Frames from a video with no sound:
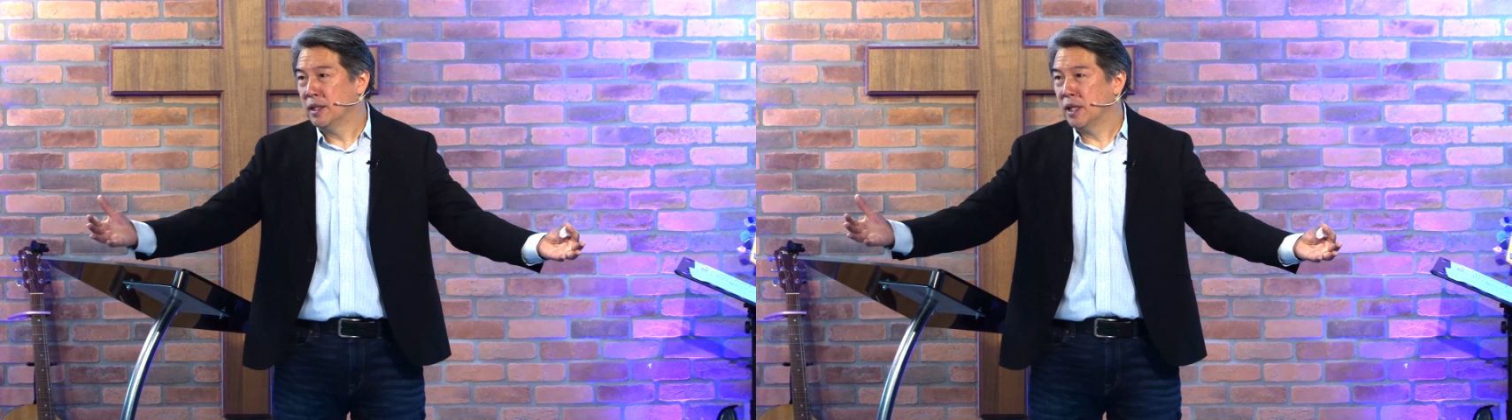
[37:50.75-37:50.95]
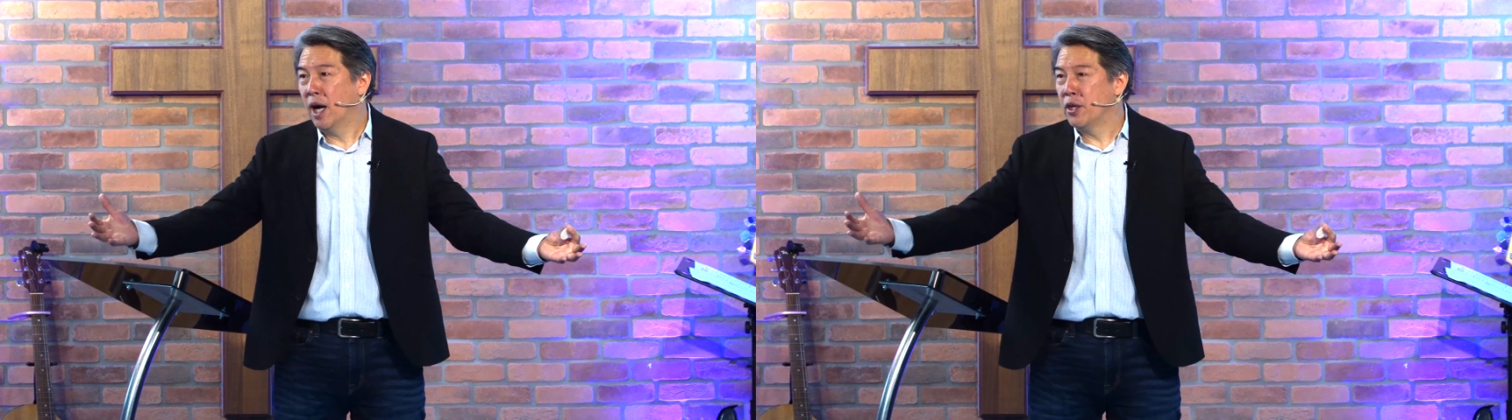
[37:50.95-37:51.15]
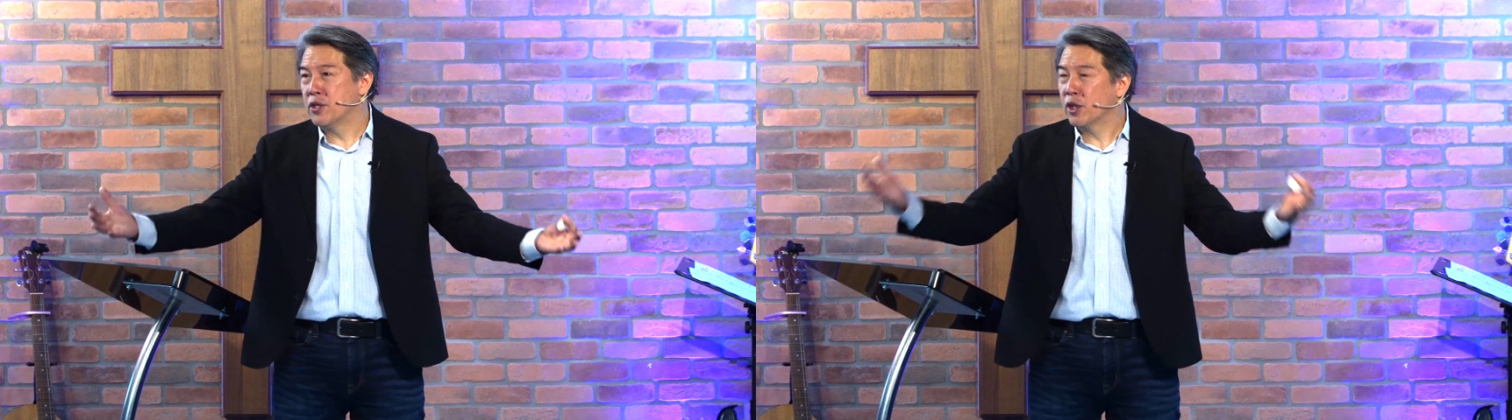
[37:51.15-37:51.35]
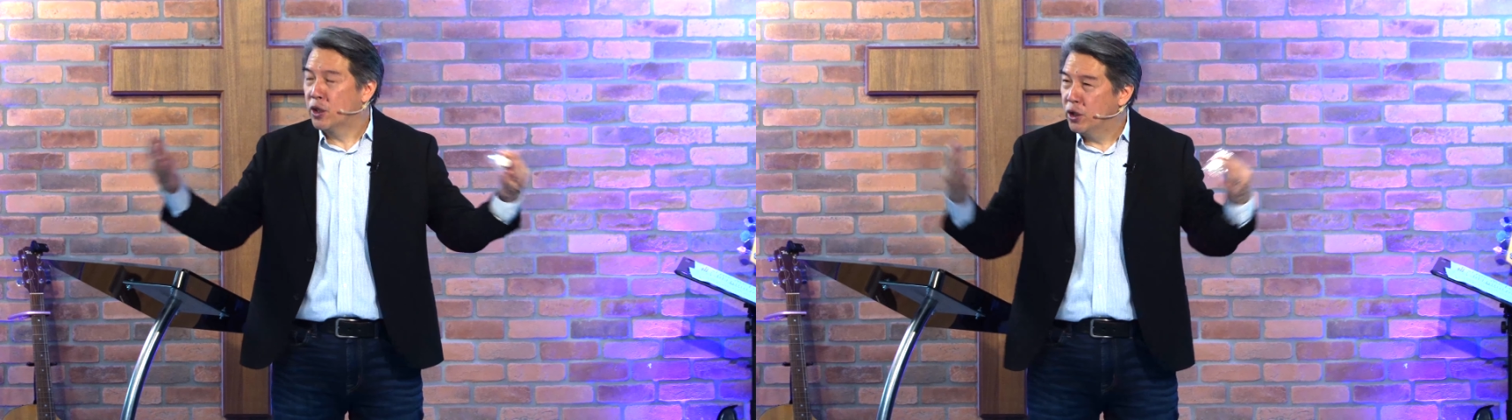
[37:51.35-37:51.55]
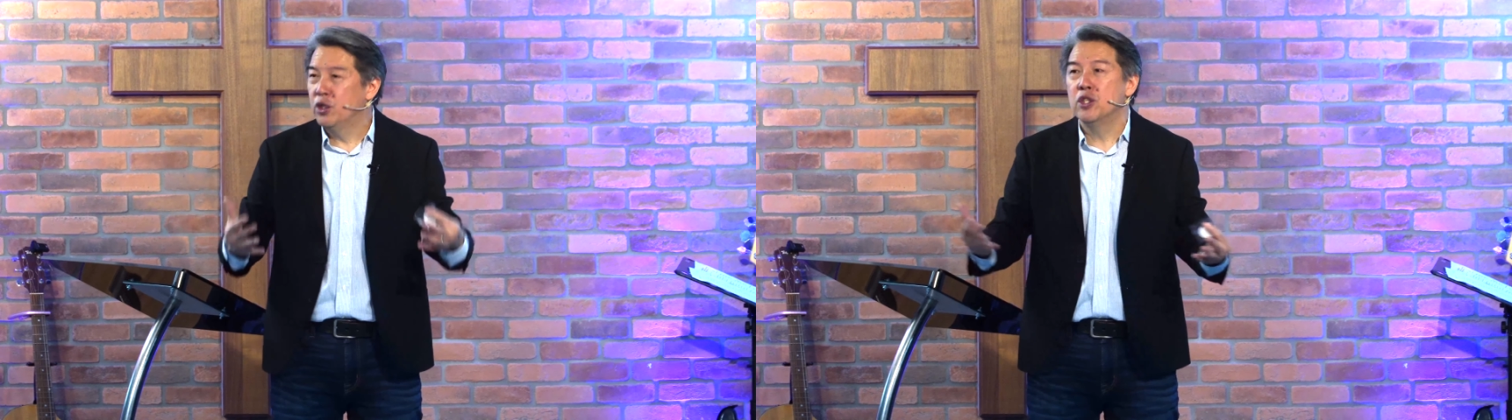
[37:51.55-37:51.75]
to others the
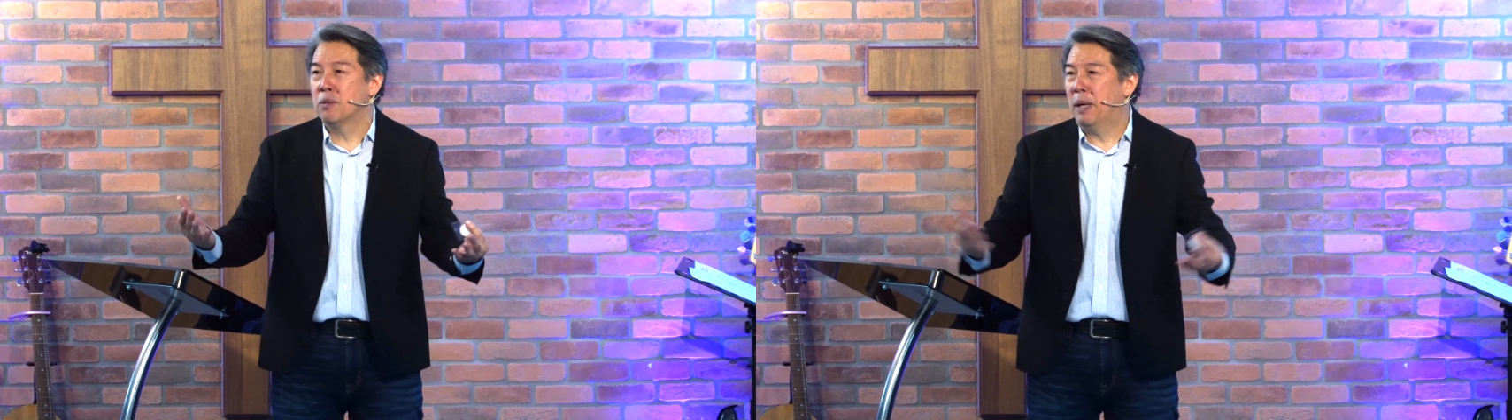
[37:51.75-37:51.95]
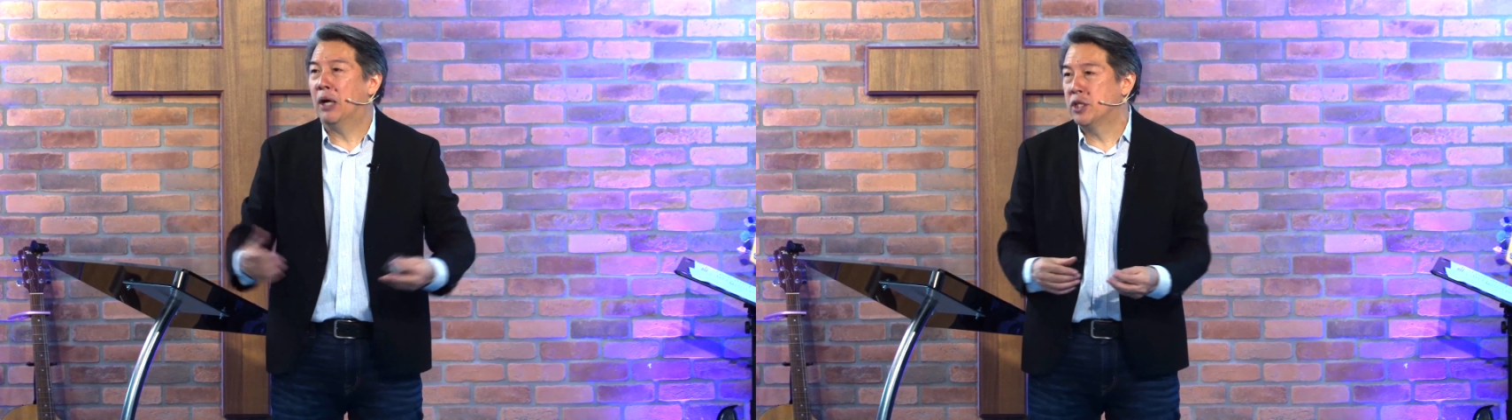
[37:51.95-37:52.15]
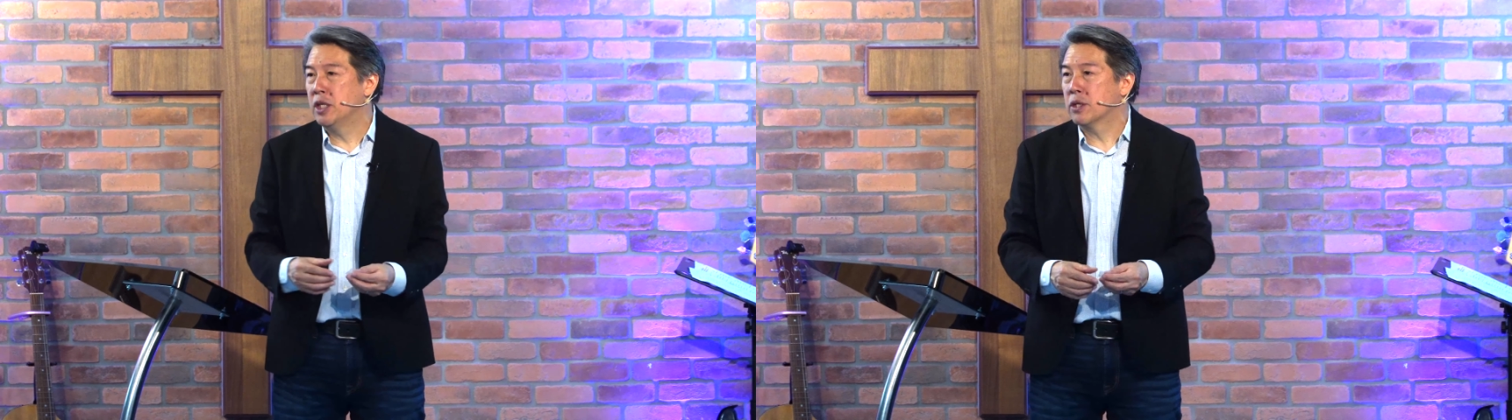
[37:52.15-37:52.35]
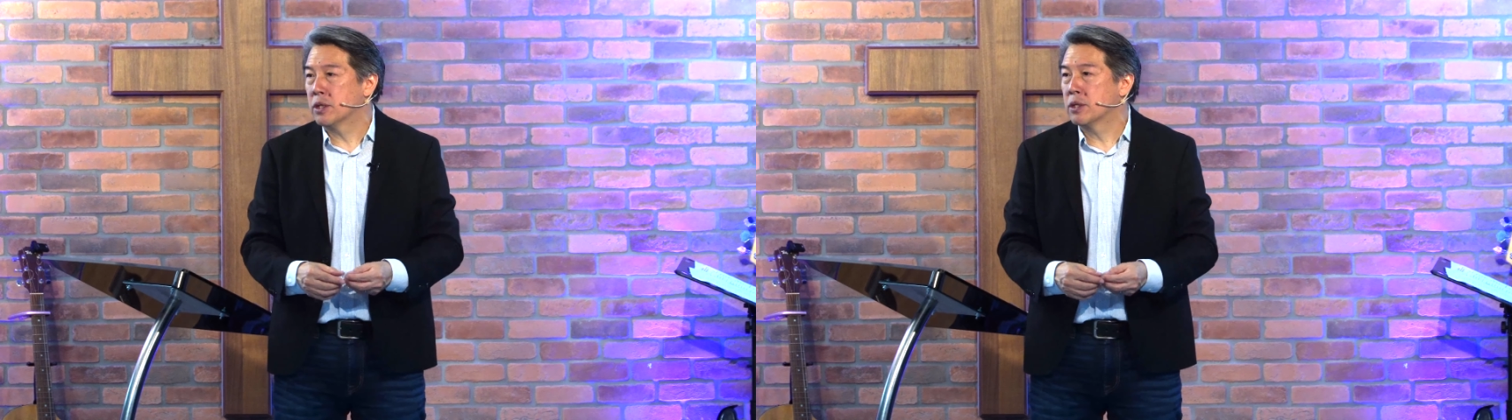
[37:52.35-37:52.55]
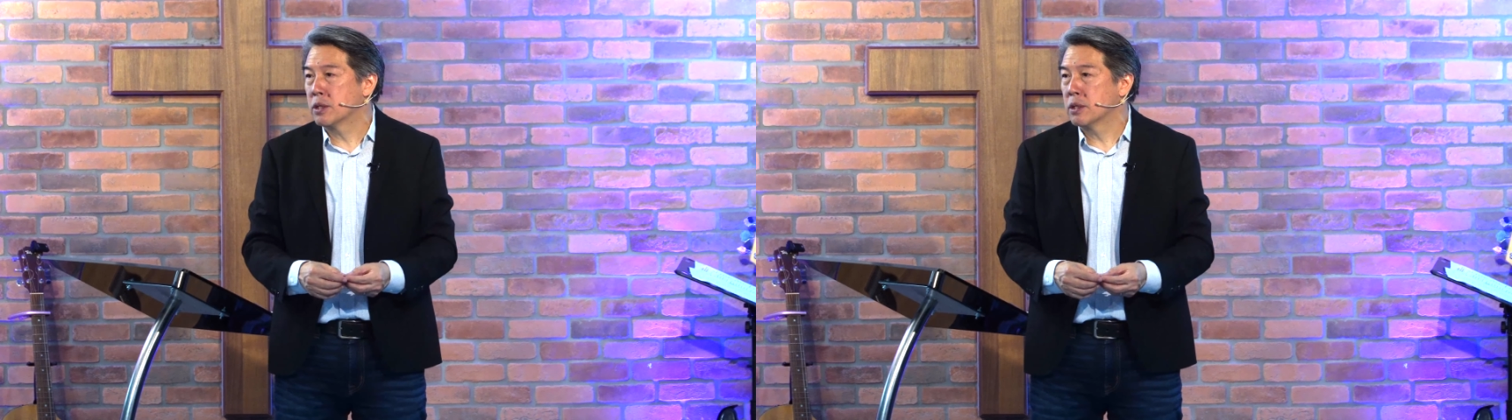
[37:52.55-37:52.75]
good news about
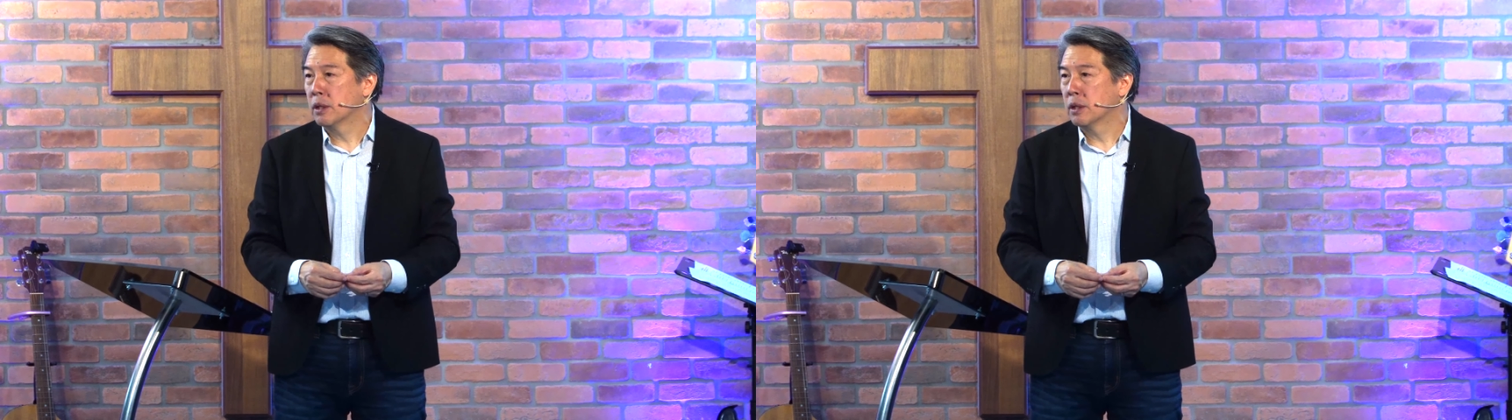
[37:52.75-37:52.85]
Jesus.